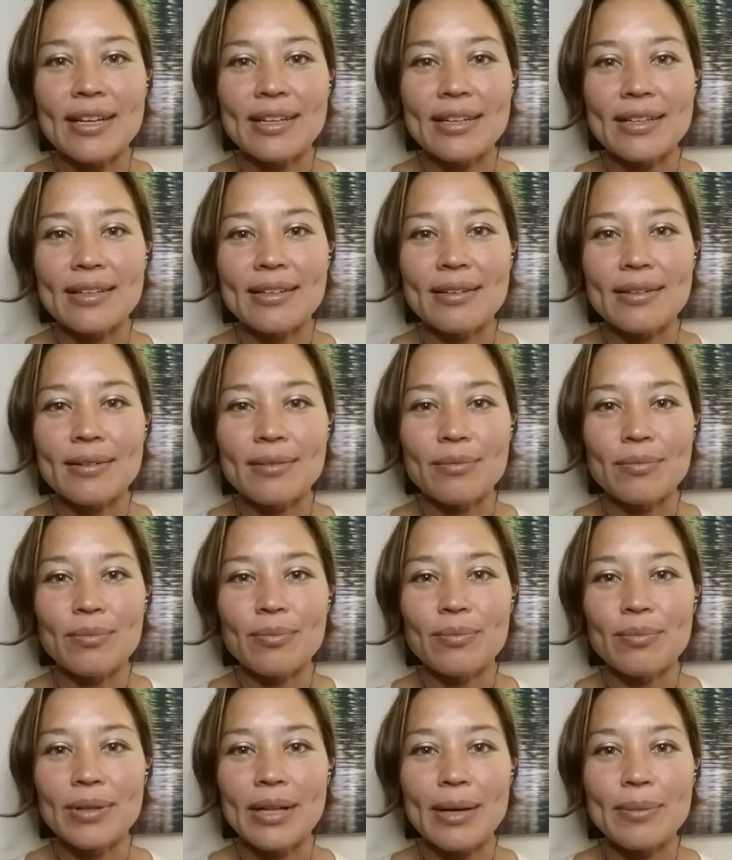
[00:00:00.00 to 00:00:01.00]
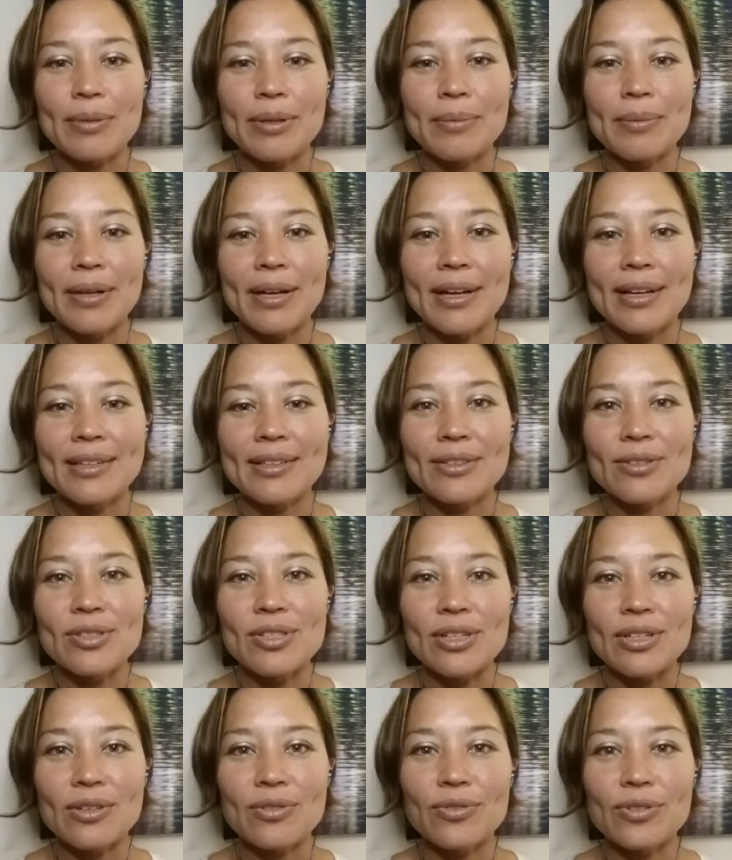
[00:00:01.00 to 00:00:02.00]
and blah, blah, blah, no
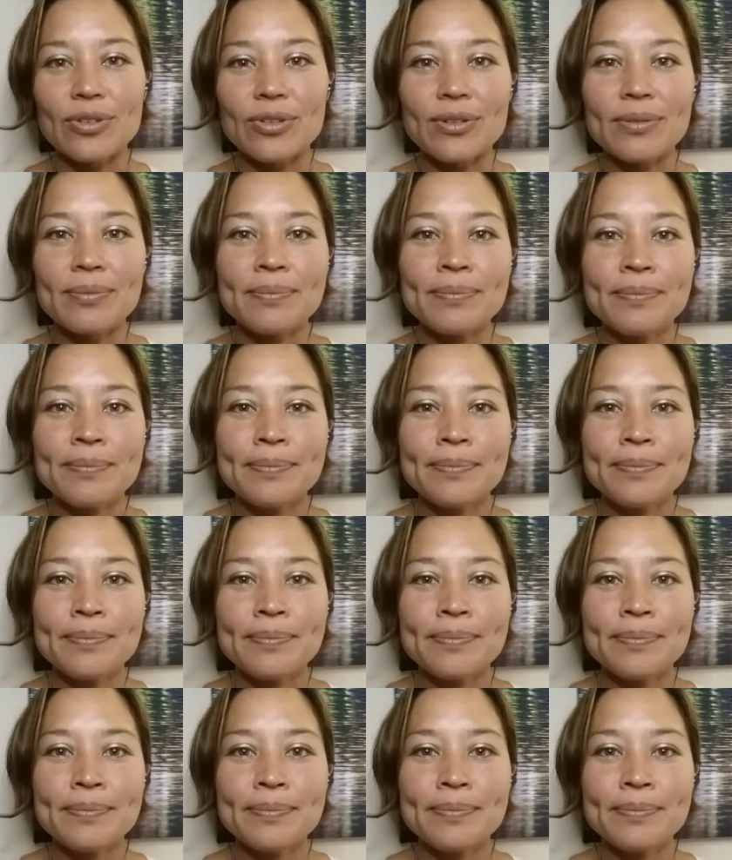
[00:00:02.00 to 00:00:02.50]
junk food,